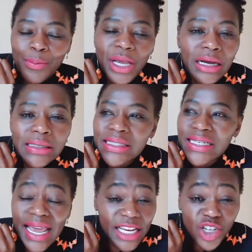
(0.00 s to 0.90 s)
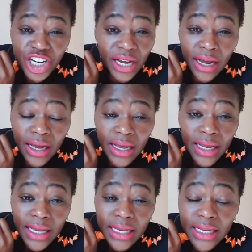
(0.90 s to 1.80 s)
because nature
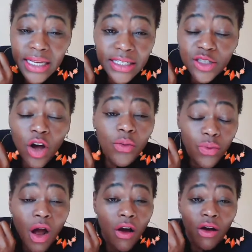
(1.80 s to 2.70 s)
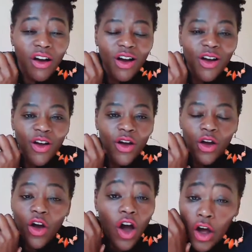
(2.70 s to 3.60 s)
is not wrong.
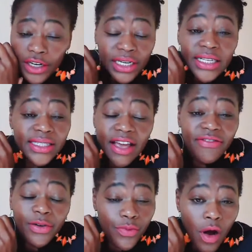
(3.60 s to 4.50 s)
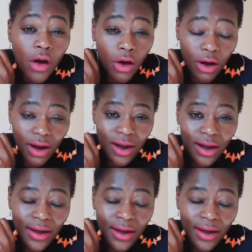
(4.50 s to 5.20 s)
God is never wrong.